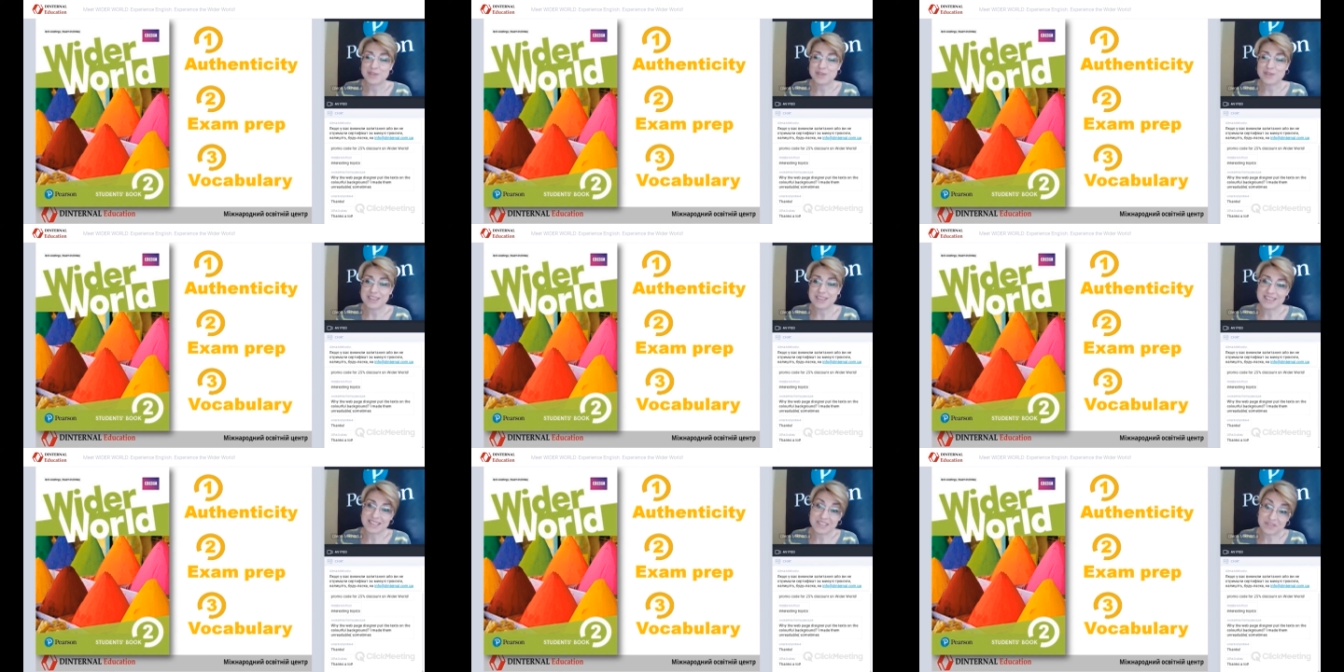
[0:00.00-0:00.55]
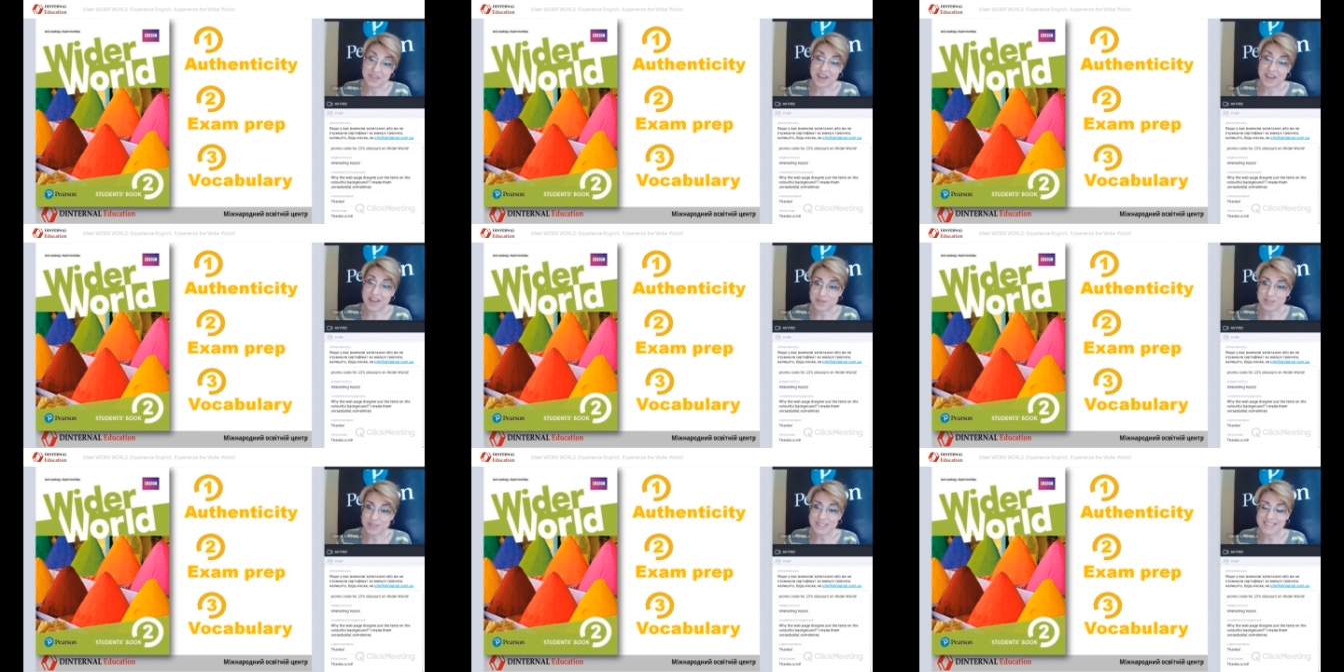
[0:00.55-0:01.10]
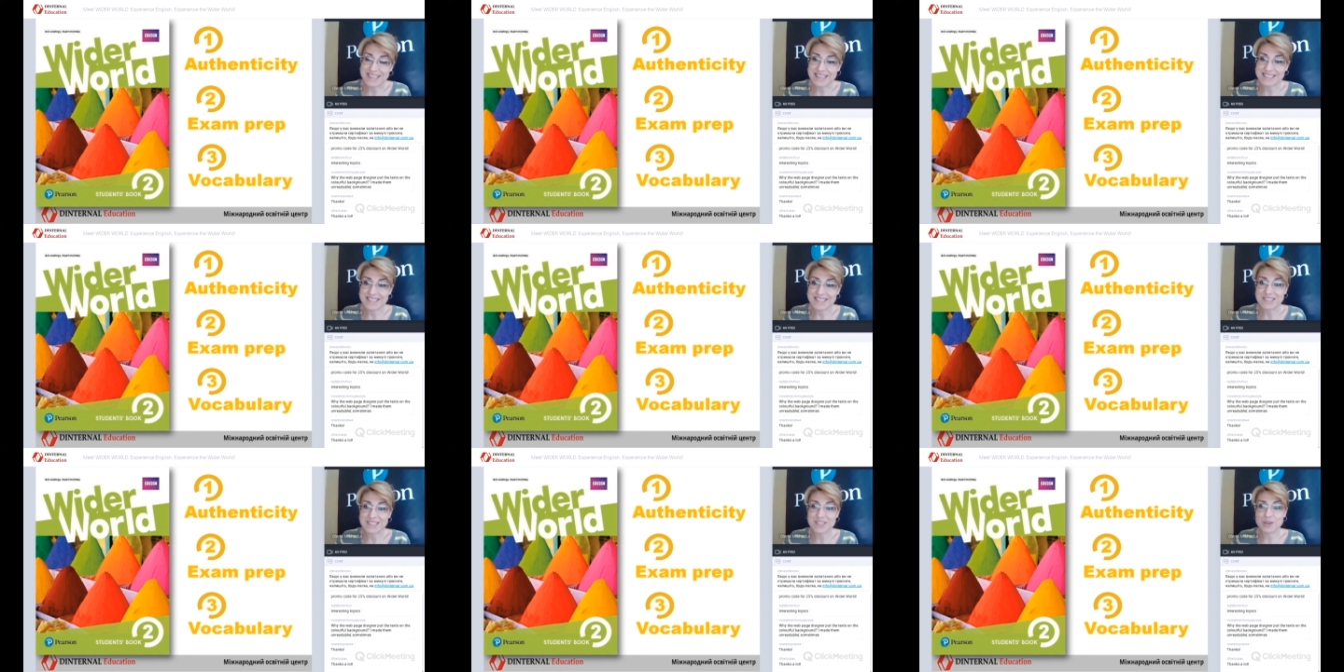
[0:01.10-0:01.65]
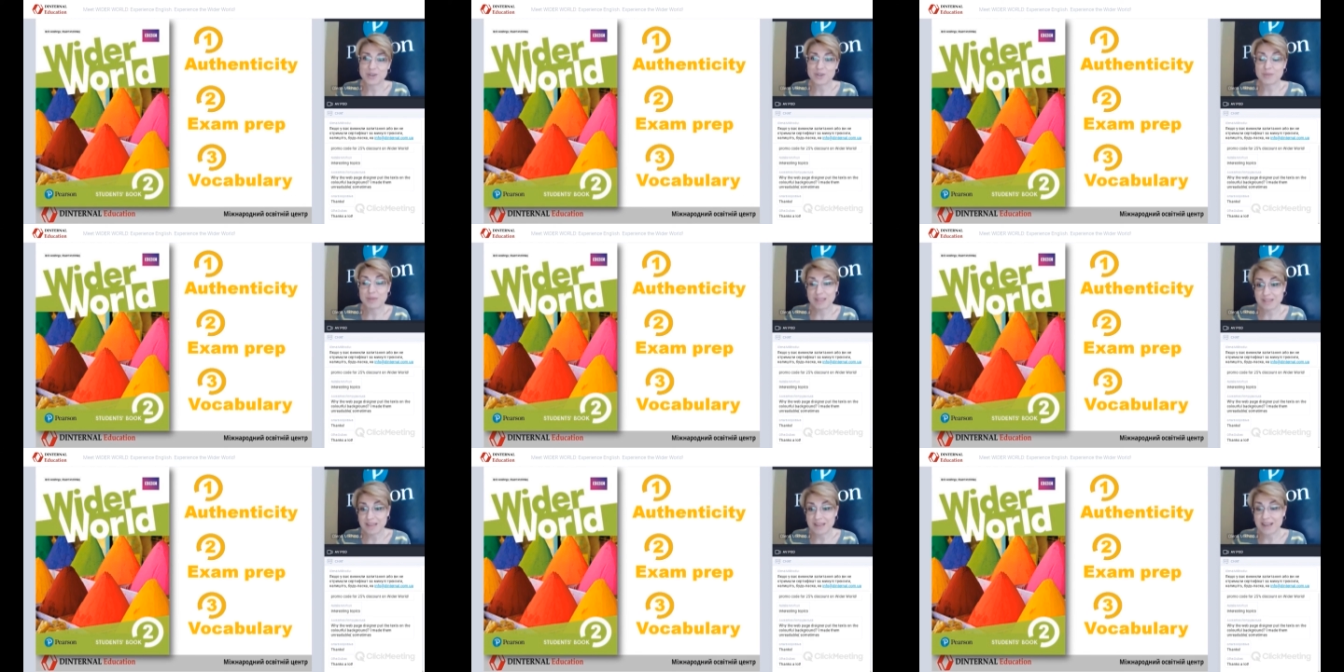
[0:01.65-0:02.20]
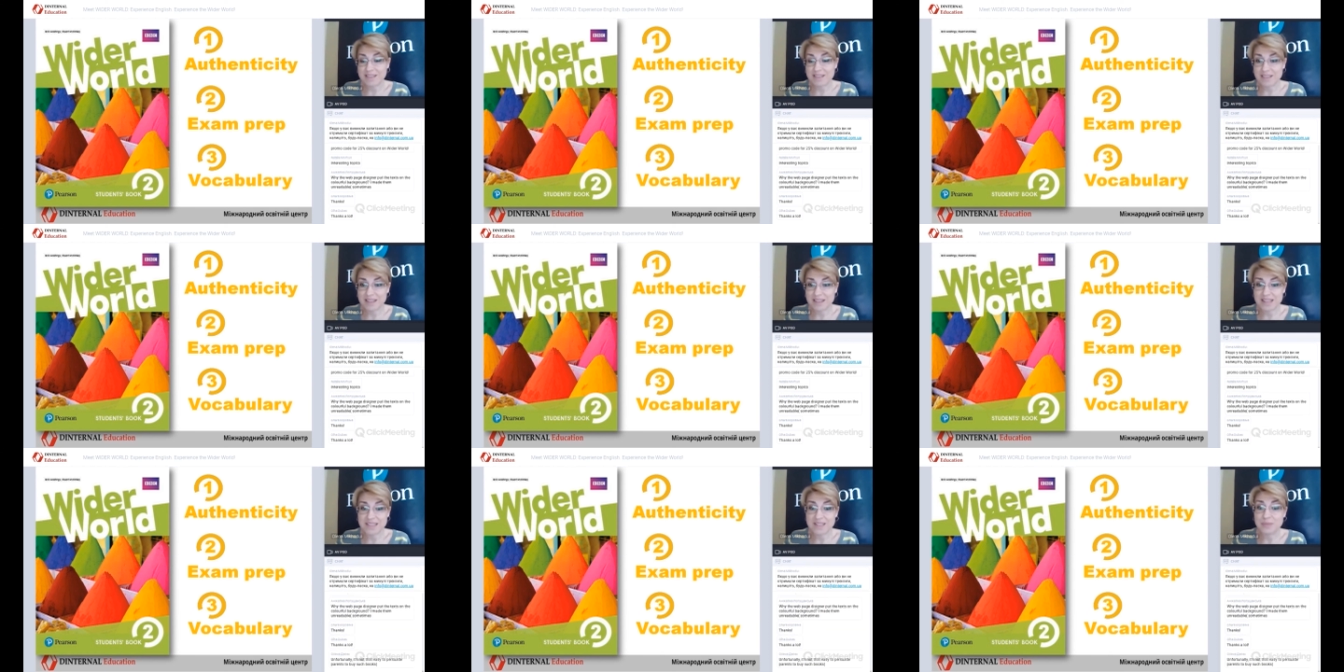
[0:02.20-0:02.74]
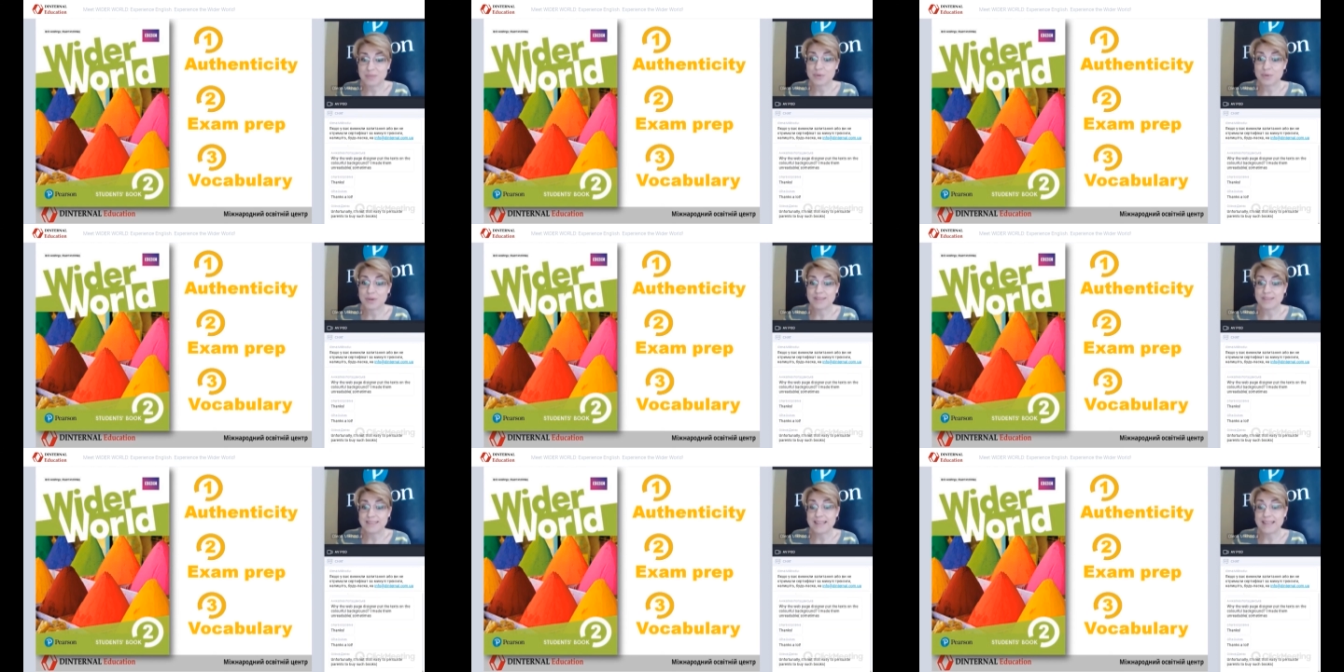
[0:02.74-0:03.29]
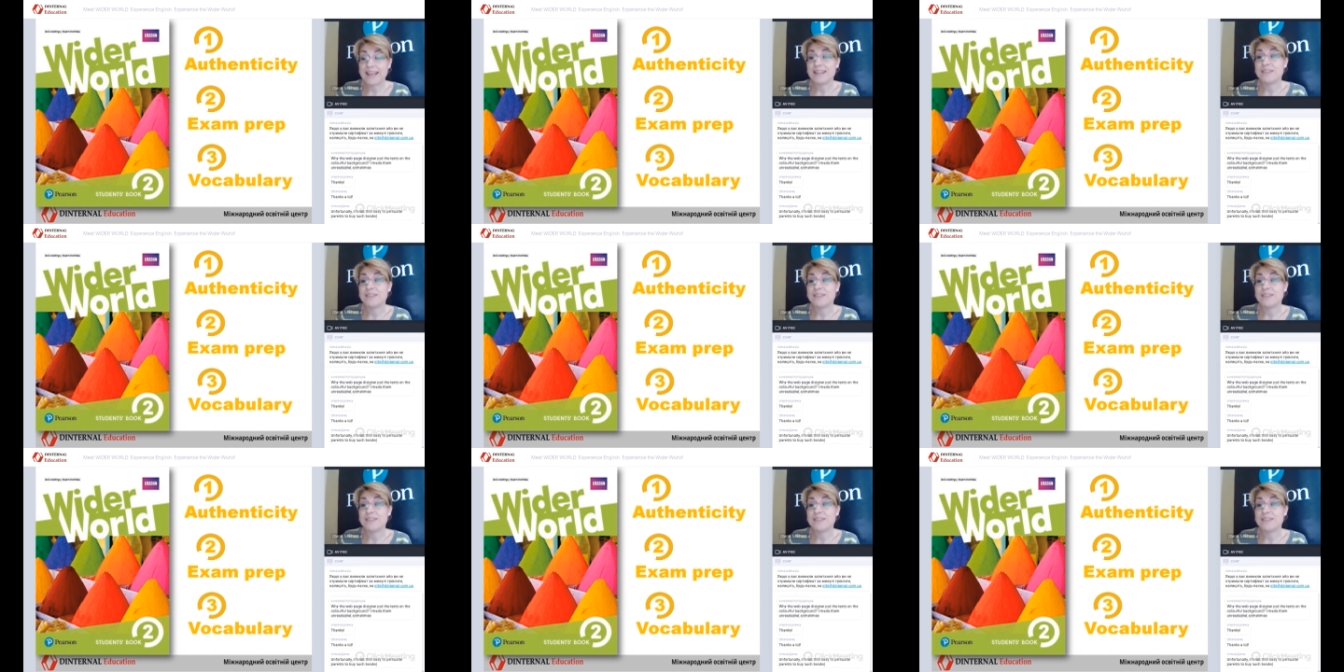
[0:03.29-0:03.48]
for years 5 or 6 at school, but I think that's important,